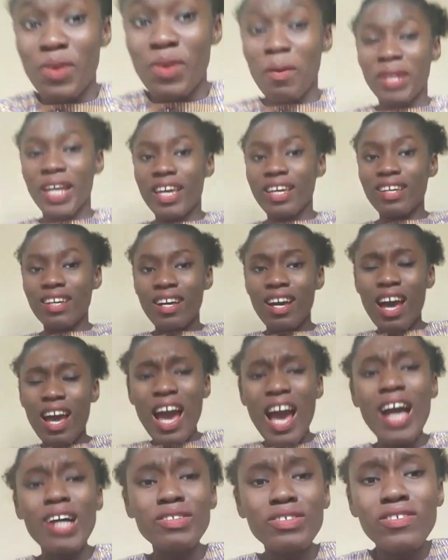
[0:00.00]
I'm like,
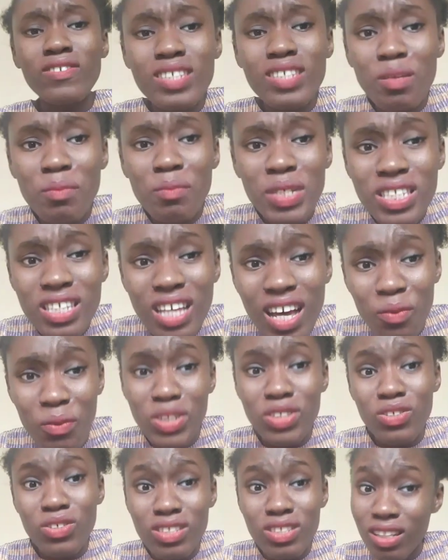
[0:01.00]
how do you see me, sir?
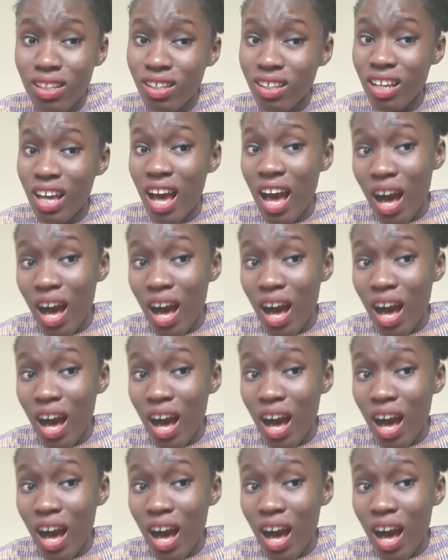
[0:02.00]
What do you see?